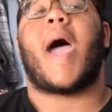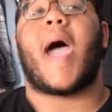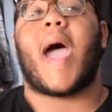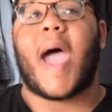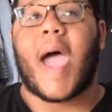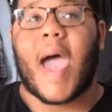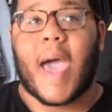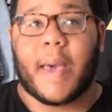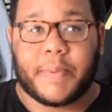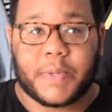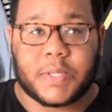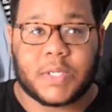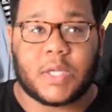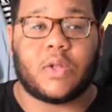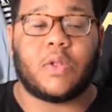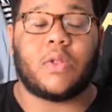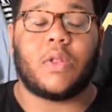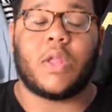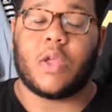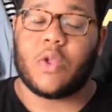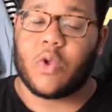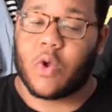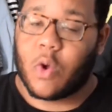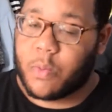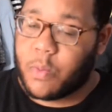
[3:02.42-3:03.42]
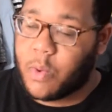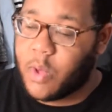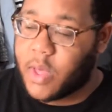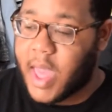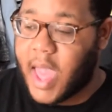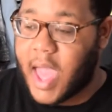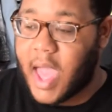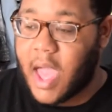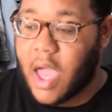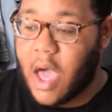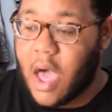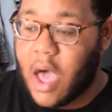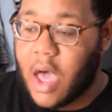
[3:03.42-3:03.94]
Absolutely Normal
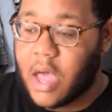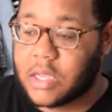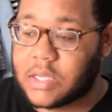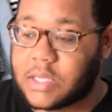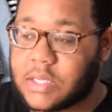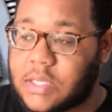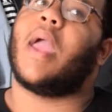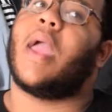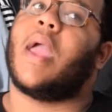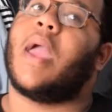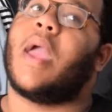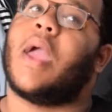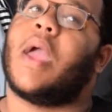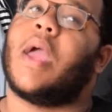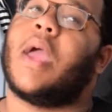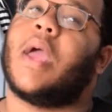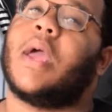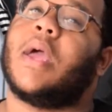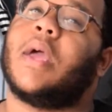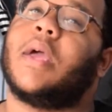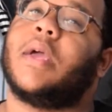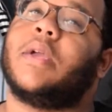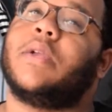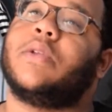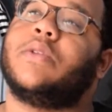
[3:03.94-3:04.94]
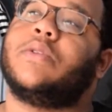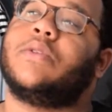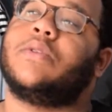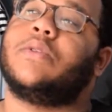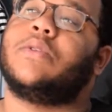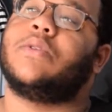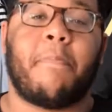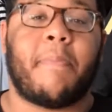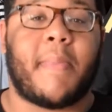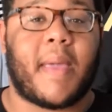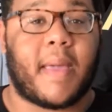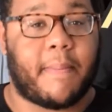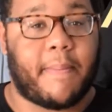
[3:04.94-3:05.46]
Chaos, and
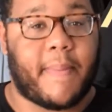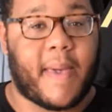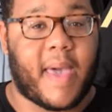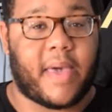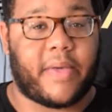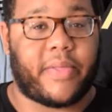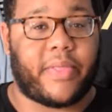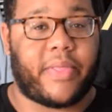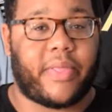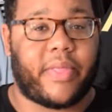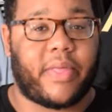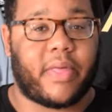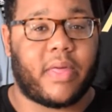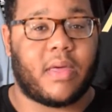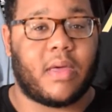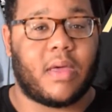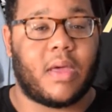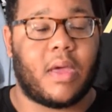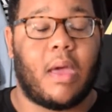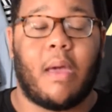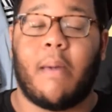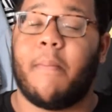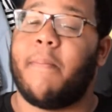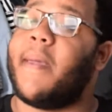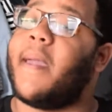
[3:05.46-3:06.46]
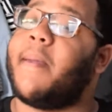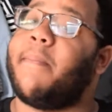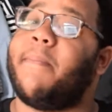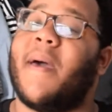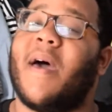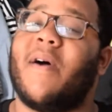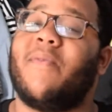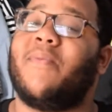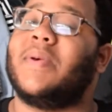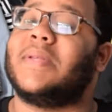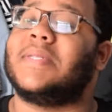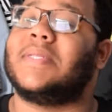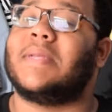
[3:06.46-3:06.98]
Macbeth.
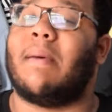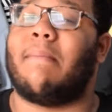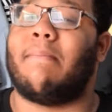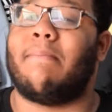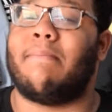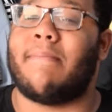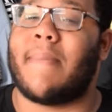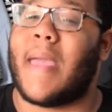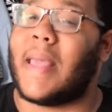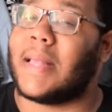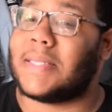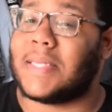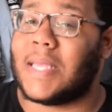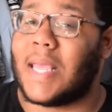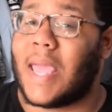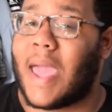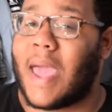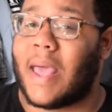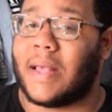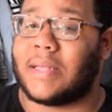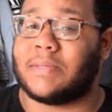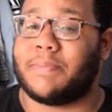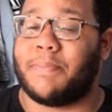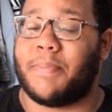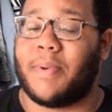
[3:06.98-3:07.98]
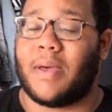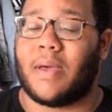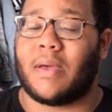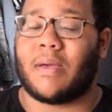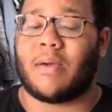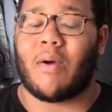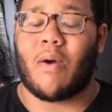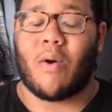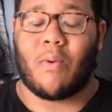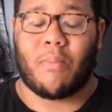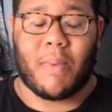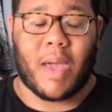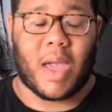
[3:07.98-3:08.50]
Macbeth was a messy ass book.
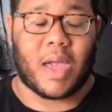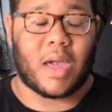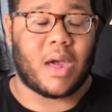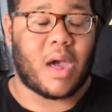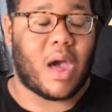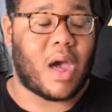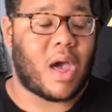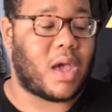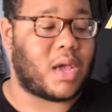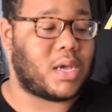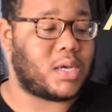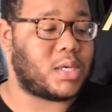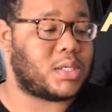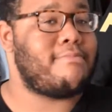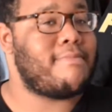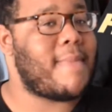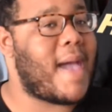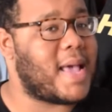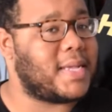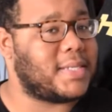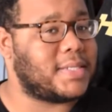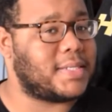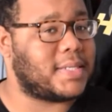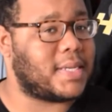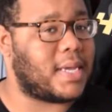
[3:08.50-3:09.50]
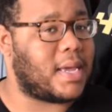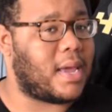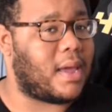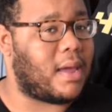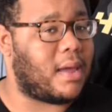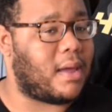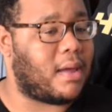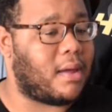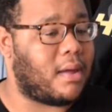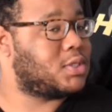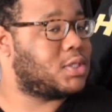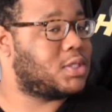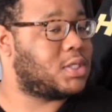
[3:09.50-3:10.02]
Oh my gosh. Messy!
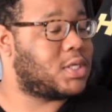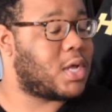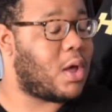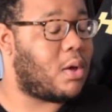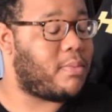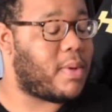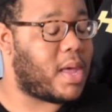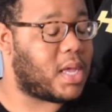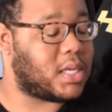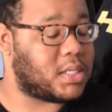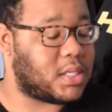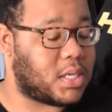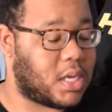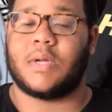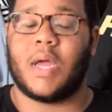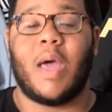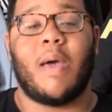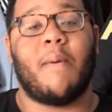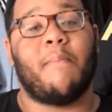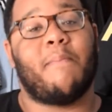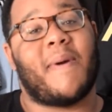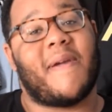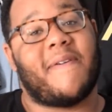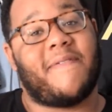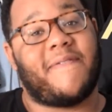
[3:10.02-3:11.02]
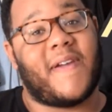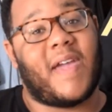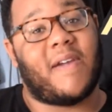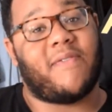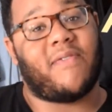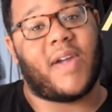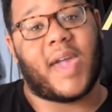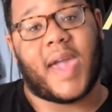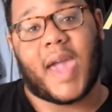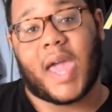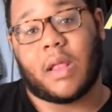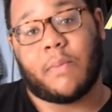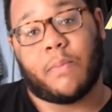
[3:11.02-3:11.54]
So messy. My
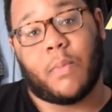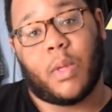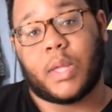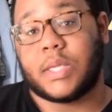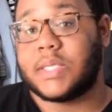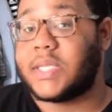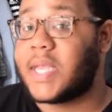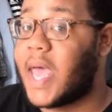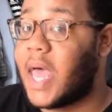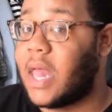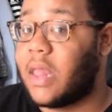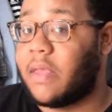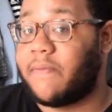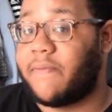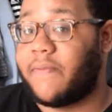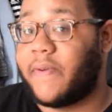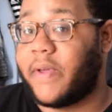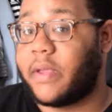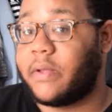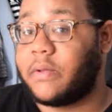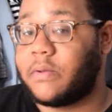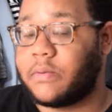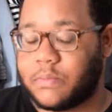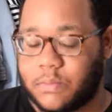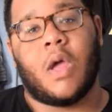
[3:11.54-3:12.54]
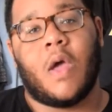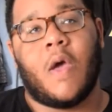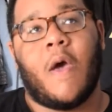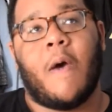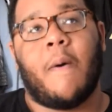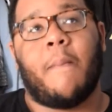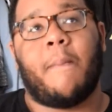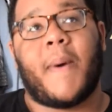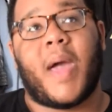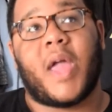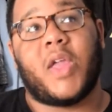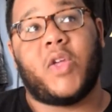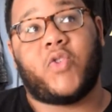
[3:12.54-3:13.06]
favorite animal is an elephant.
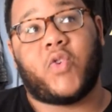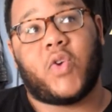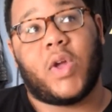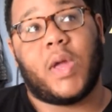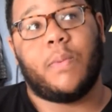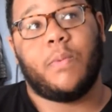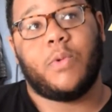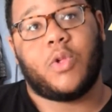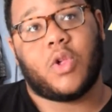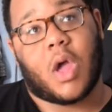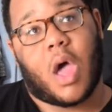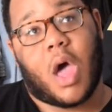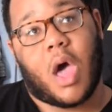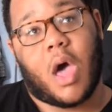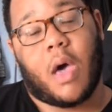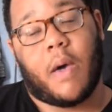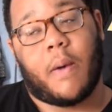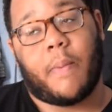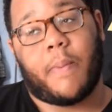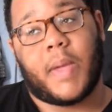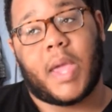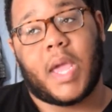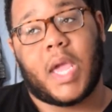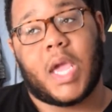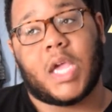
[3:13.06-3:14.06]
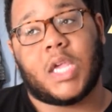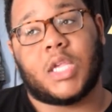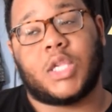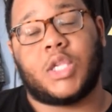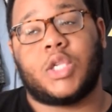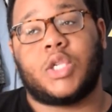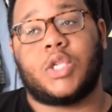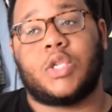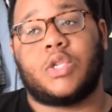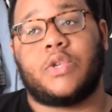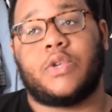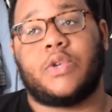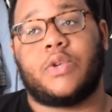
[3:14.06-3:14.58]
My dream job
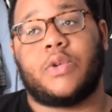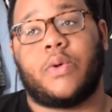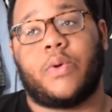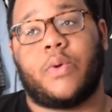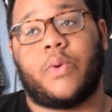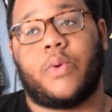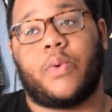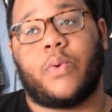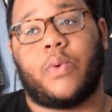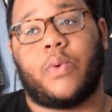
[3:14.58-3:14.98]
is to